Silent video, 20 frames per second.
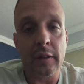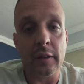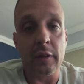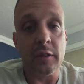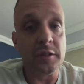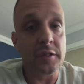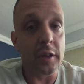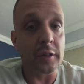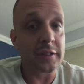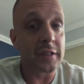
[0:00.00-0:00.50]

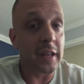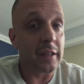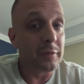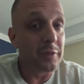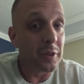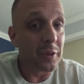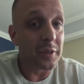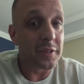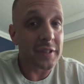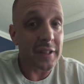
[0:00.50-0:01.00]
You sell
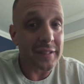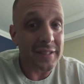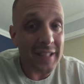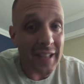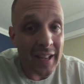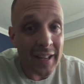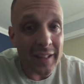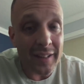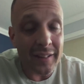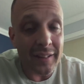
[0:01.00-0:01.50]
10 units at
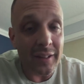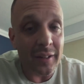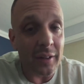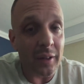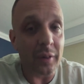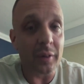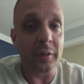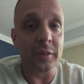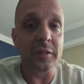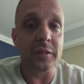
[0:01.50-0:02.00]
10,
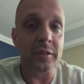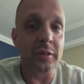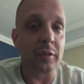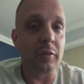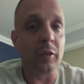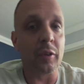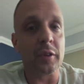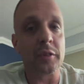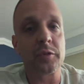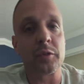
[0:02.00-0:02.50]

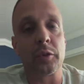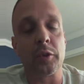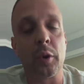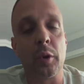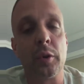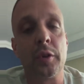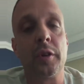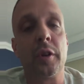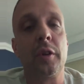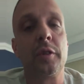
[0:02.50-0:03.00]
you've only sold
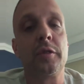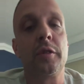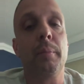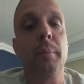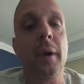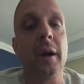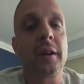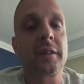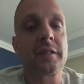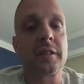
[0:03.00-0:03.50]

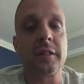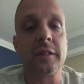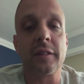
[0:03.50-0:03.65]
$100,